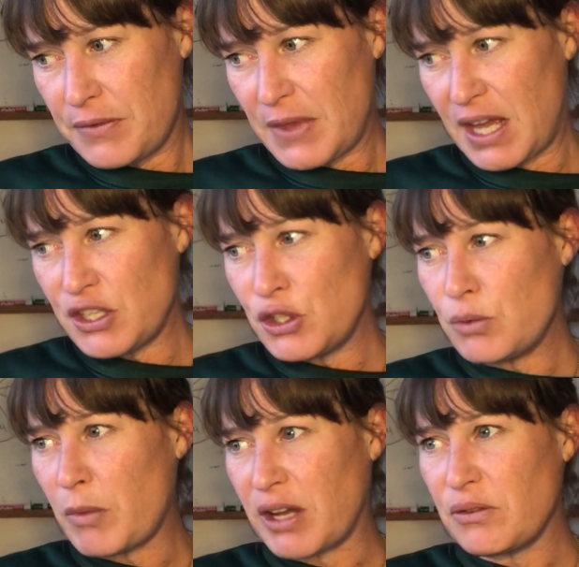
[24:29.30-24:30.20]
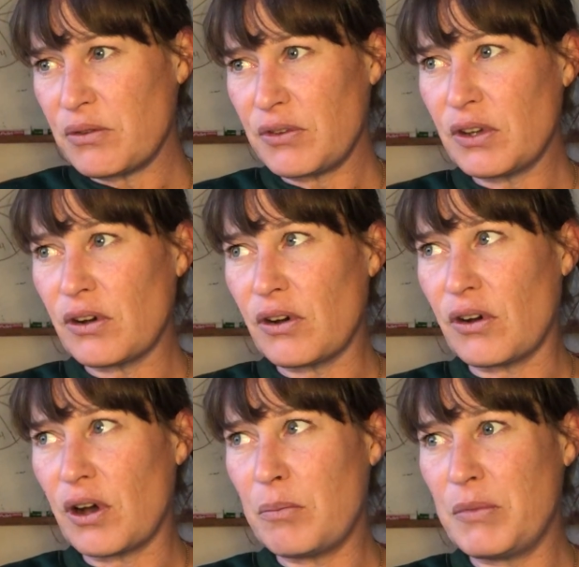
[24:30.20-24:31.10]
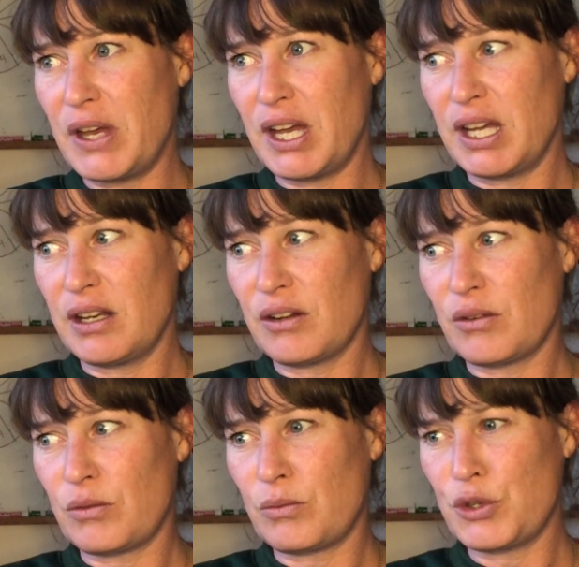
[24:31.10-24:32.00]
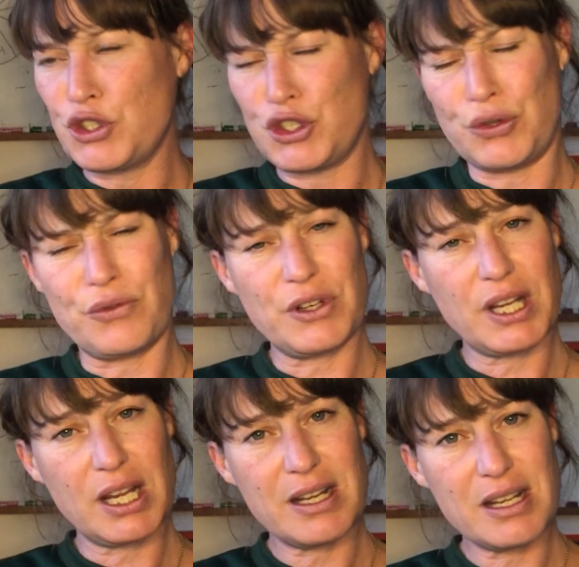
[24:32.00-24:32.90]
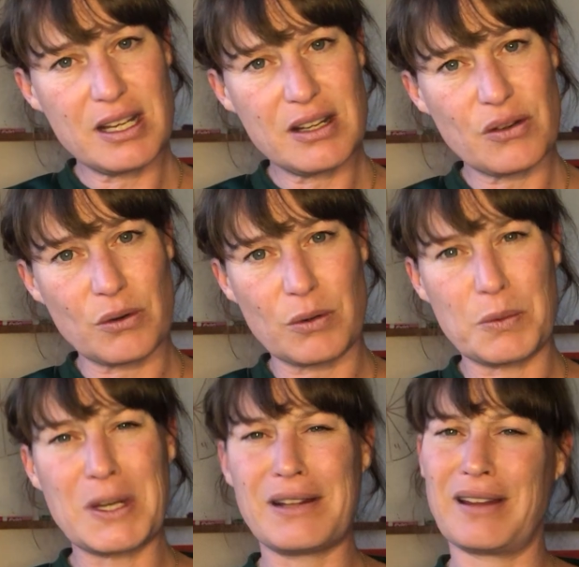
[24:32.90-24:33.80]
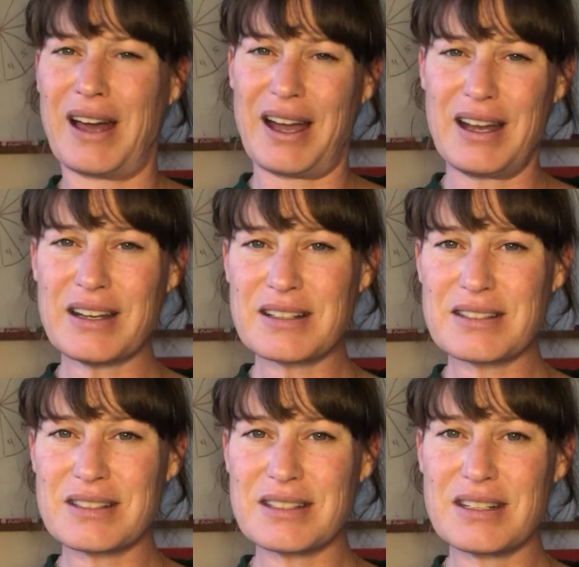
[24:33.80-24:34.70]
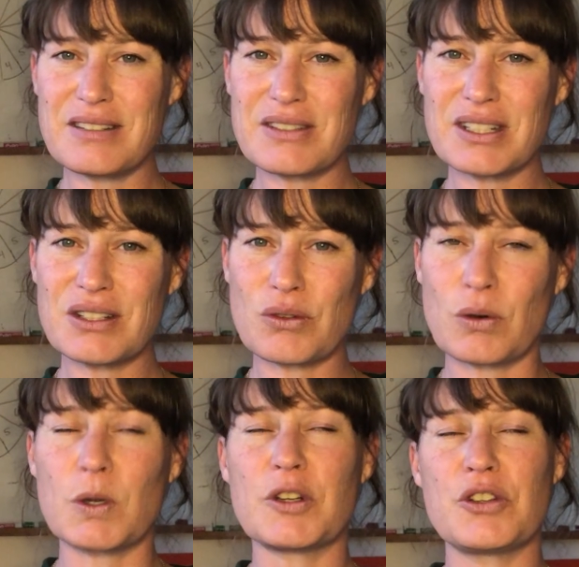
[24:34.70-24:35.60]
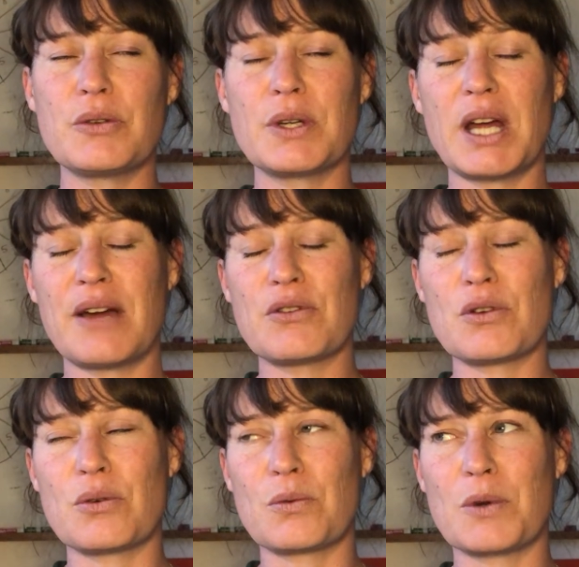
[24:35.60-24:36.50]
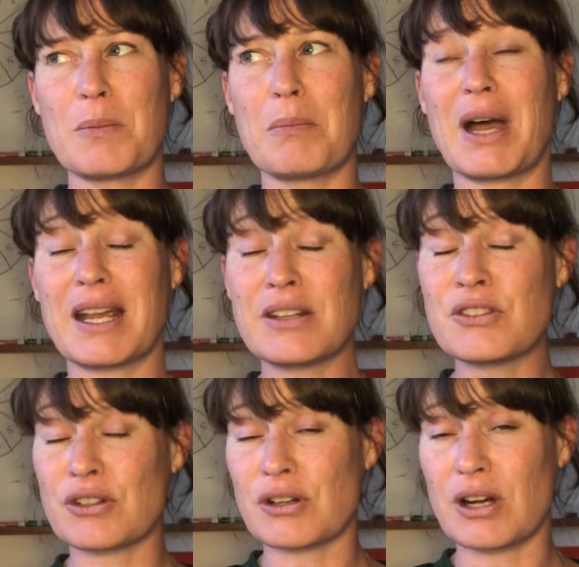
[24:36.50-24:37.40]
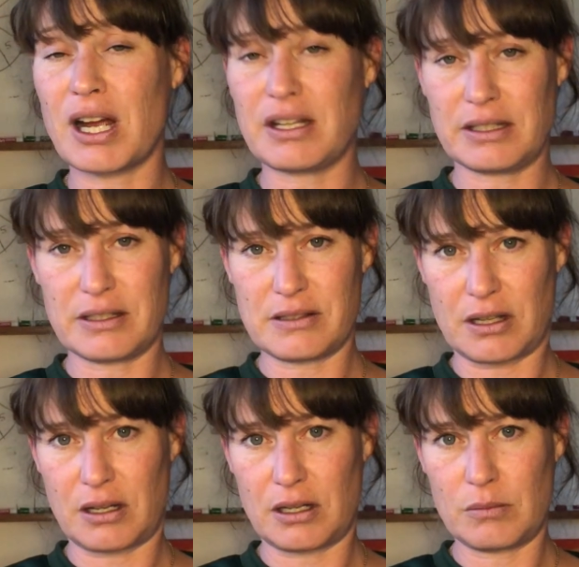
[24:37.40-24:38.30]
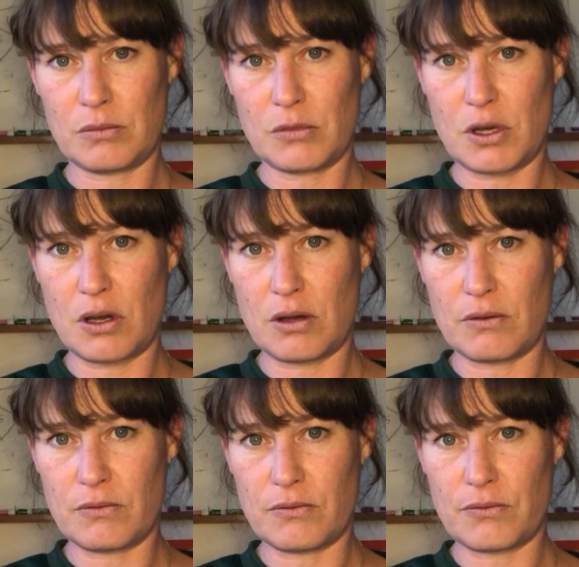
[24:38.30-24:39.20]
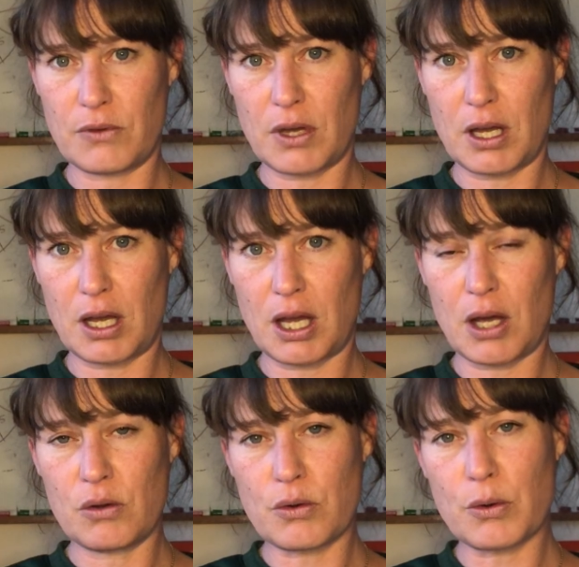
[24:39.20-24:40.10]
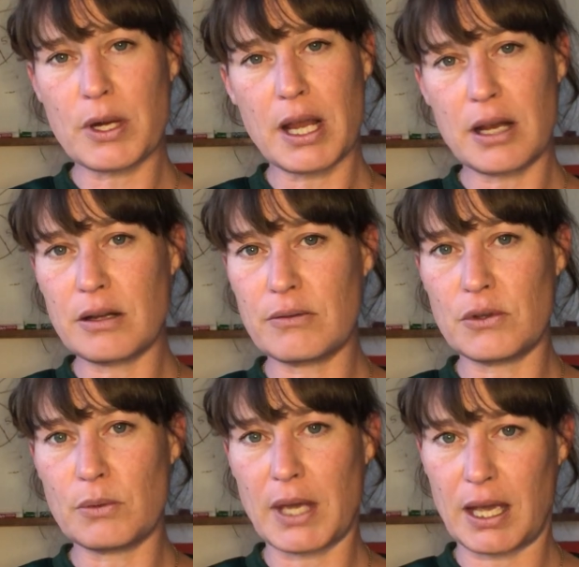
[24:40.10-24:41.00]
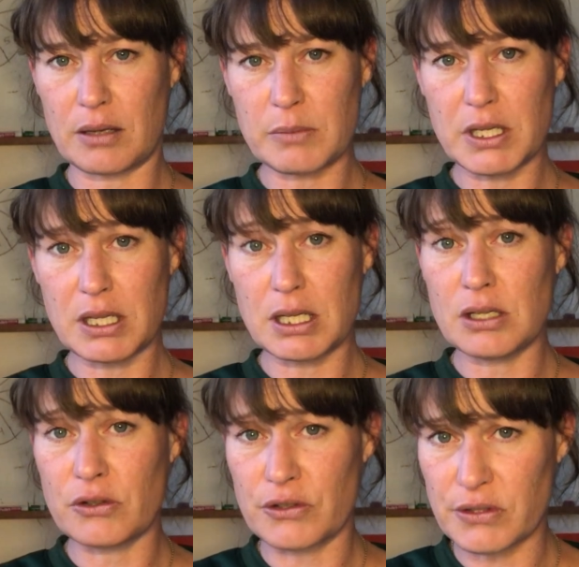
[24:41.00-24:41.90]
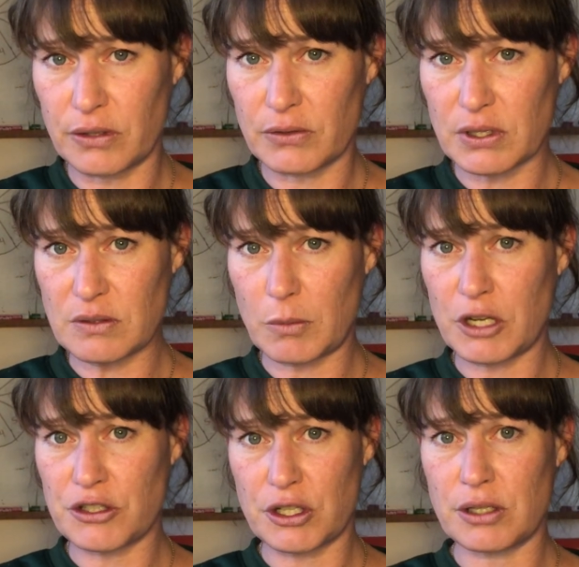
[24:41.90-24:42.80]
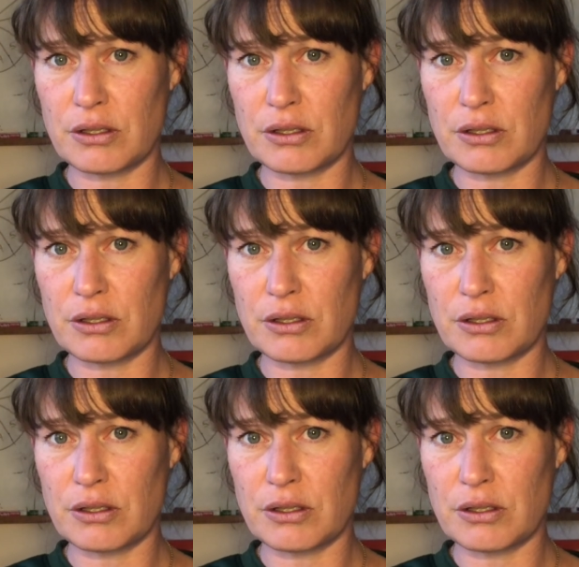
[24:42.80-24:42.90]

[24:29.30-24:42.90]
And you might feel a bit rejuvenated or relaxed even, or you can have a reminder at this time of how creative you can be in your self-expression.